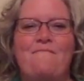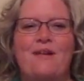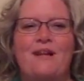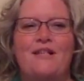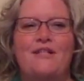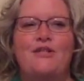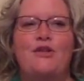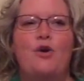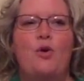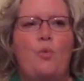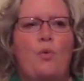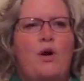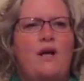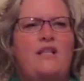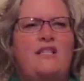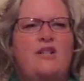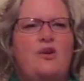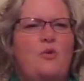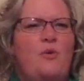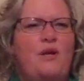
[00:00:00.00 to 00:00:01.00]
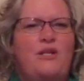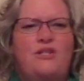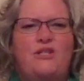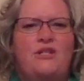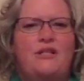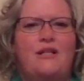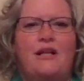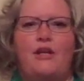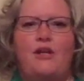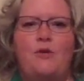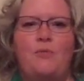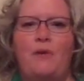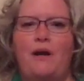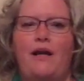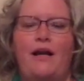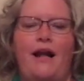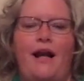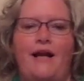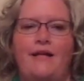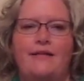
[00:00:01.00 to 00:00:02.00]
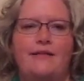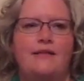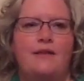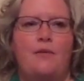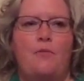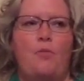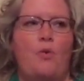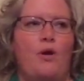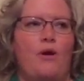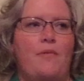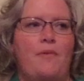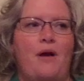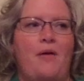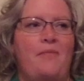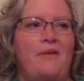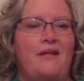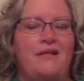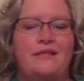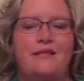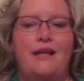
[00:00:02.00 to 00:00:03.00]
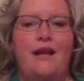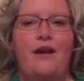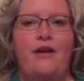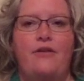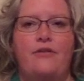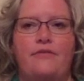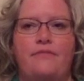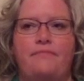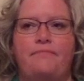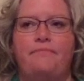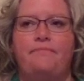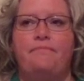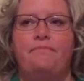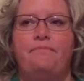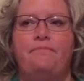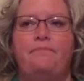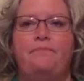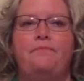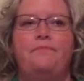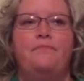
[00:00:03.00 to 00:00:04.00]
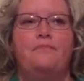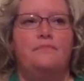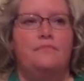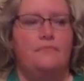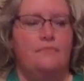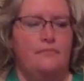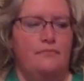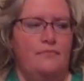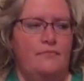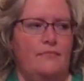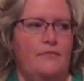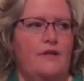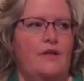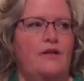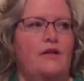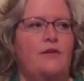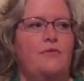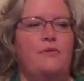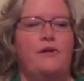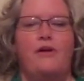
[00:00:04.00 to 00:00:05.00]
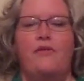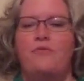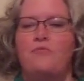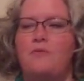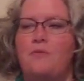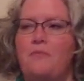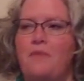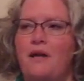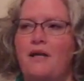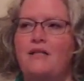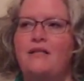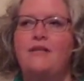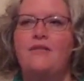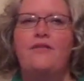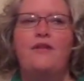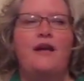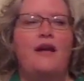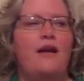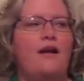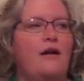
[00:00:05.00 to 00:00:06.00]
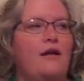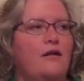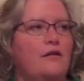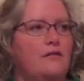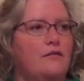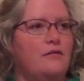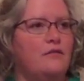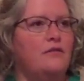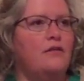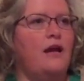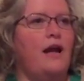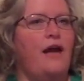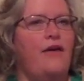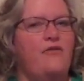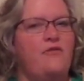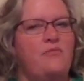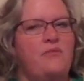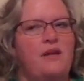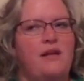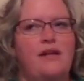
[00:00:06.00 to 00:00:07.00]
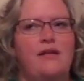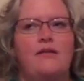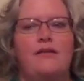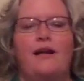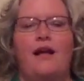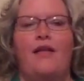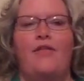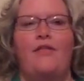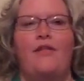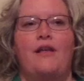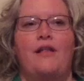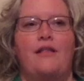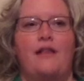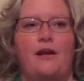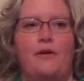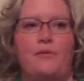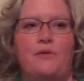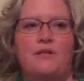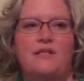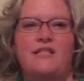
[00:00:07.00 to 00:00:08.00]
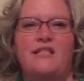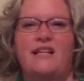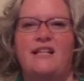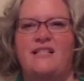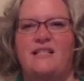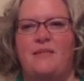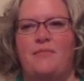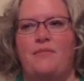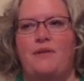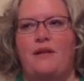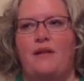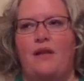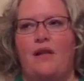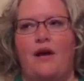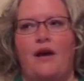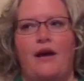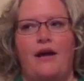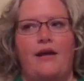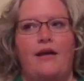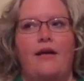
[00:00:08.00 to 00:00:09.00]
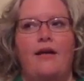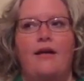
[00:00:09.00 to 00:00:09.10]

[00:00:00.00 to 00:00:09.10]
So what's a question that you might ask someone about being scared? And I'll give them a minute to think, a half minute, and then they would say something like,